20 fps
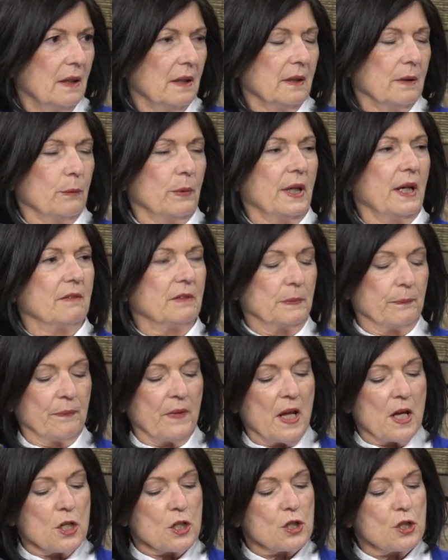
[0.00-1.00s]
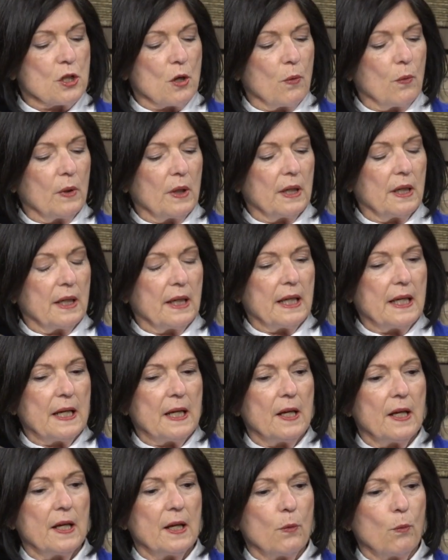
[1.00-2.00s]
whatever. So
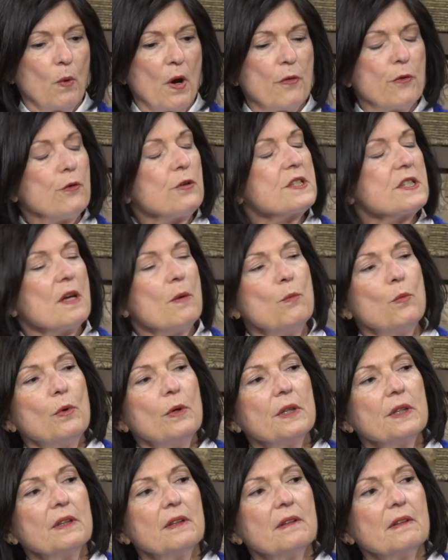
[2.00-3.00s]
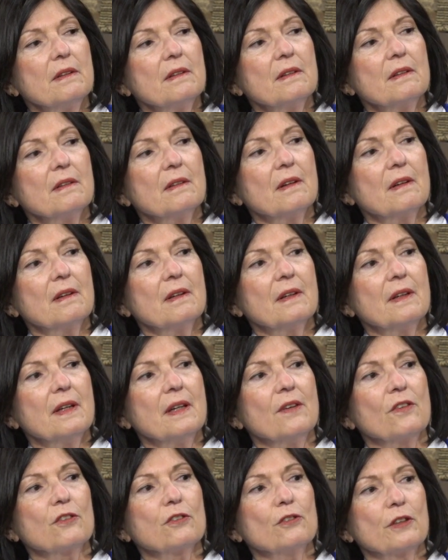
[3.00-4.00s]
whether someone
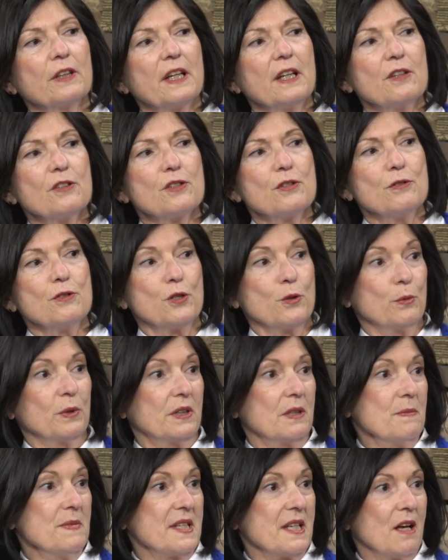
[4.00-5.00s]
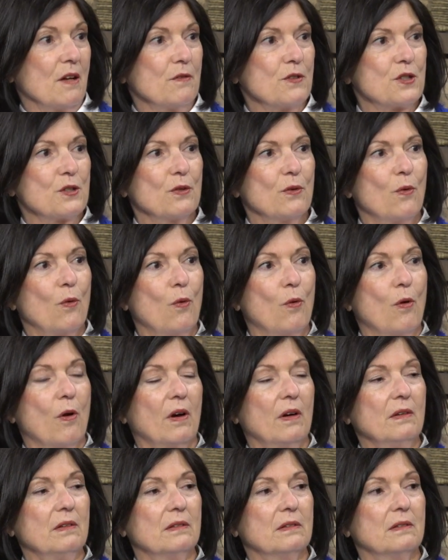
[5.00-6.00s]
is looking to do it themselves
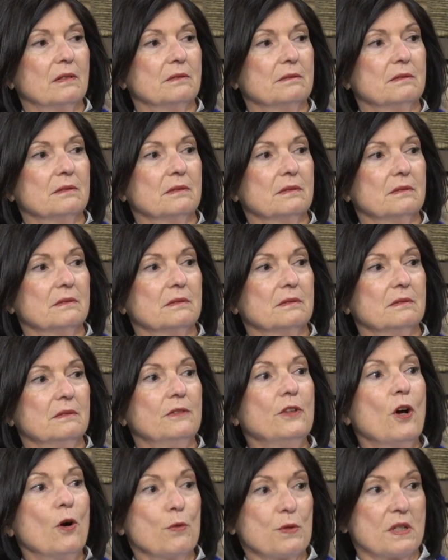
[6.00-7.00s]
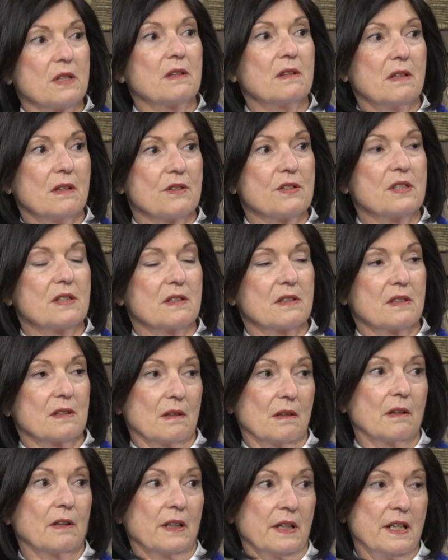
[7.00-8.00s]
or knows that there's
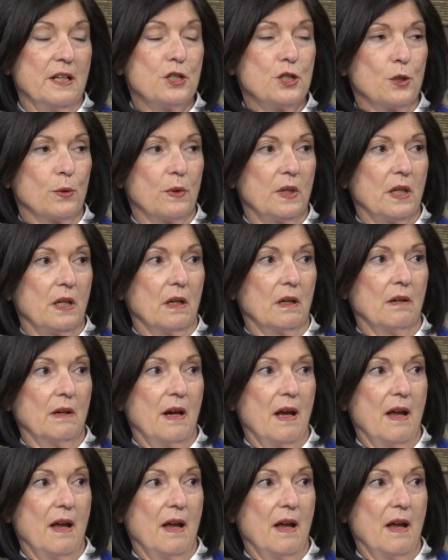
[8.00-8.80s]
an issue here